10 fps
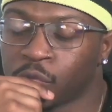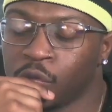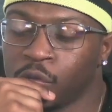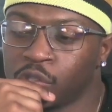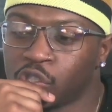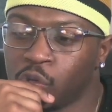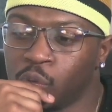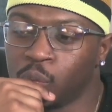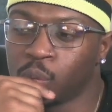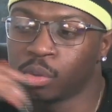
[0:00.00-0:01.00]

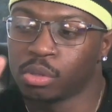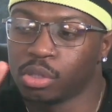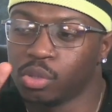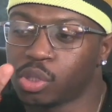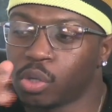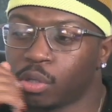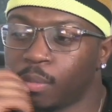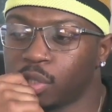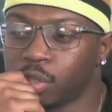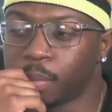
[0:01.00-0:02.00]
So you talked
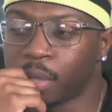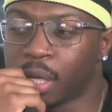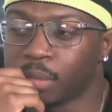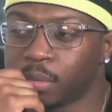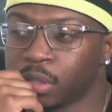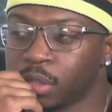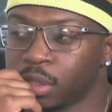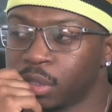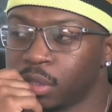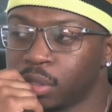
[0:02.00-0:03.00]
about your pops.
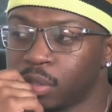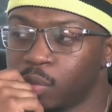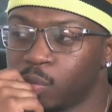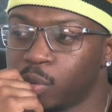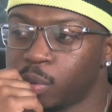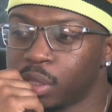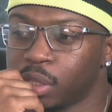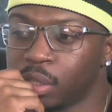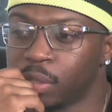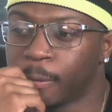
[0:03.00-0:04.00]
What was
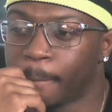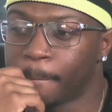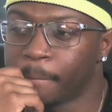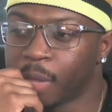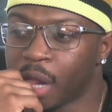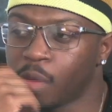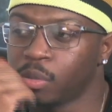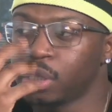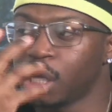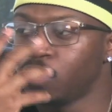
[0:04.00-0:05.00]
uh how was
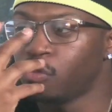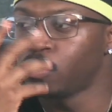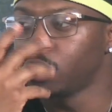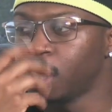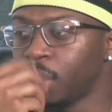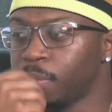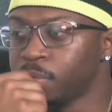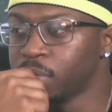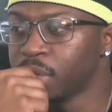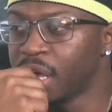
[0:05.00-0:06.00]
that growing up
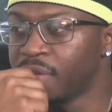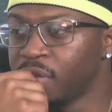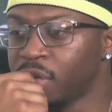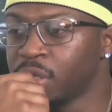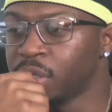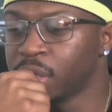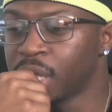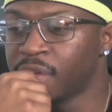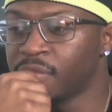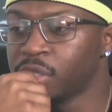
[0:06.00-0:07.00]
having a
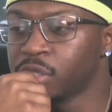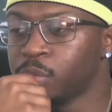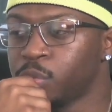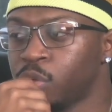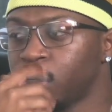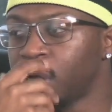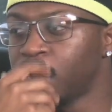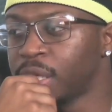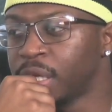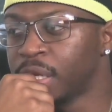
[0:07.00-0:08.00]
having a supporter
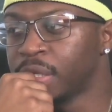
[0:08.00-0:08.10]
like that?